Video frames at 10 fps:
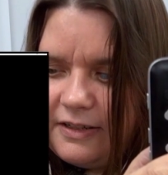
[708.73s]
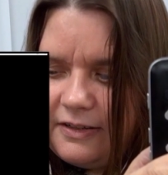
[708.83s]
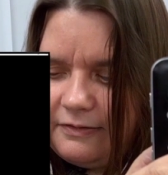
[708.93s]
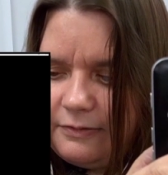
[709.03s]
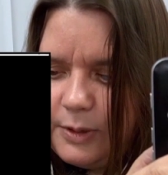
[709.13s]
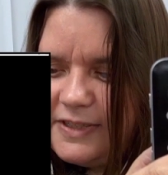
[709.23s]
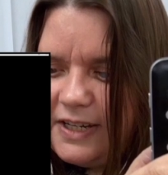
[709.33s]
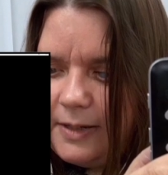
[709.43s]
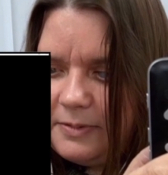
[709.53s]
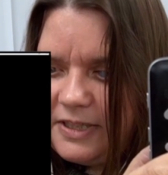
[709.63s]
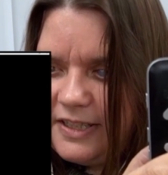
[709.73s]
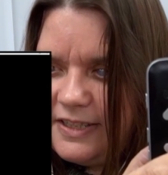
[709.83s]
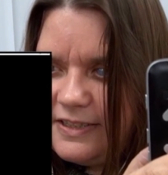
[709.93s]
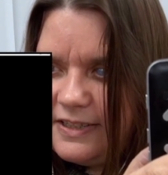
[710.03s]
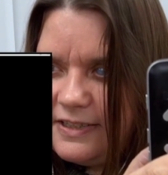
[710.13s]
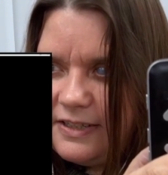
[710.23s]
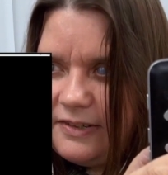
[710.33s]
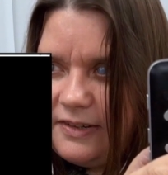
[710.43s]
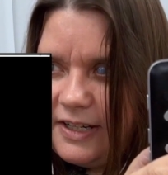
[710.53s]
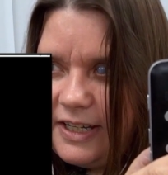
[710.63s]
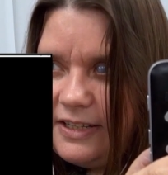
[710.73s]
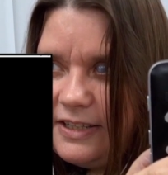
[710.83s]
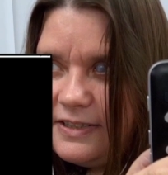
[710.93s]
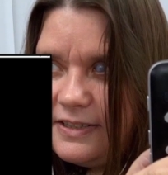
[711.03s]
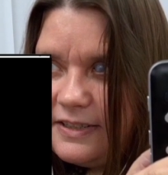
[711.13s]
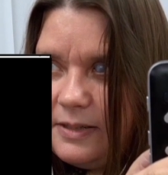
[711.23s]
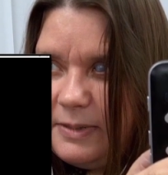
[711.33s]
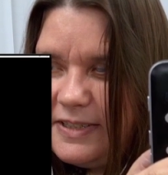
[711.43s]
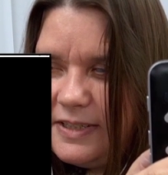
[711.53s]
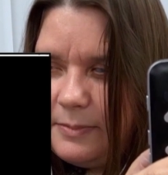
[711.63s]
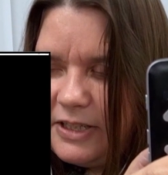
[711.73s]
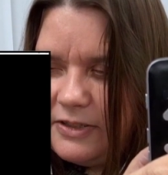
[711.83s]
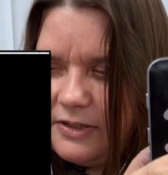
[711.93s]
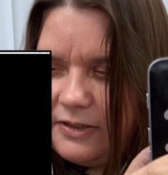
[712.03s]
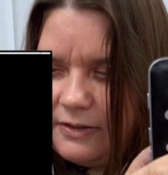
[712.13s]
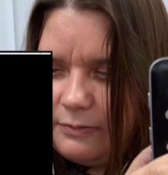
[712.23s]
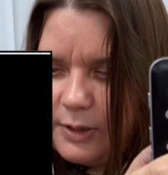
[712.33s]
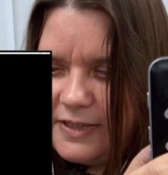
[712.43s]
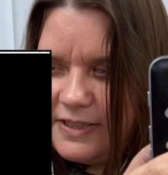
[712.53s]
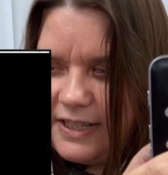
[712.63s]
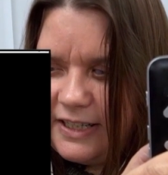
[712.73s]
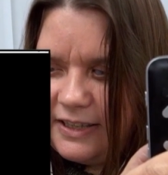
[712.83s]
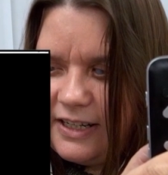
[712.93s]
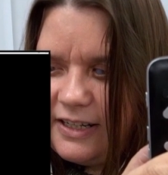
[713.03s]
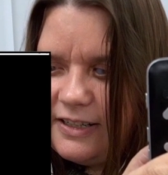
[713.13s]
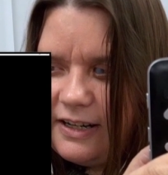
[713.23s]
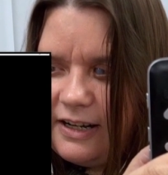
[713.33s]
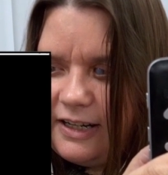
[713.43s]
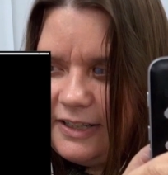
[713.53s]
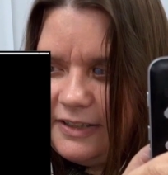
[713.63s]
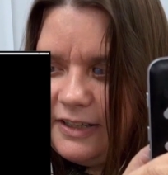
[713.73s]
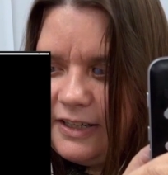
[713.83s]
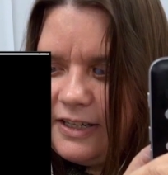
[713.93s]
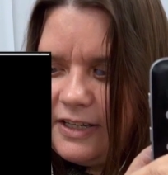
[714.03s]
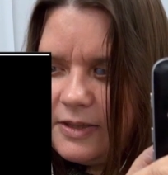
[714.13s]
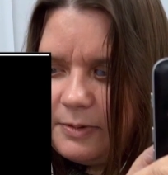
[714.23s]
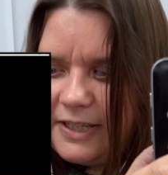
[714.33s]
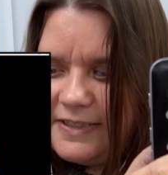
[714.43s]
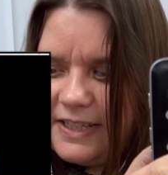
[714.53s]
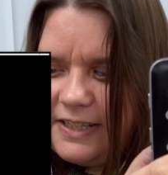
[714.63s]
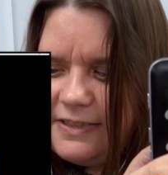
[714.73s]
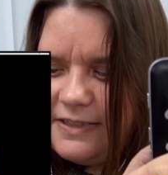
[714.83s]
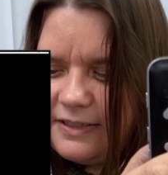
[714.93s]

Voice options. So again, this is going to be similar to your voice dialog on the BrailleSense.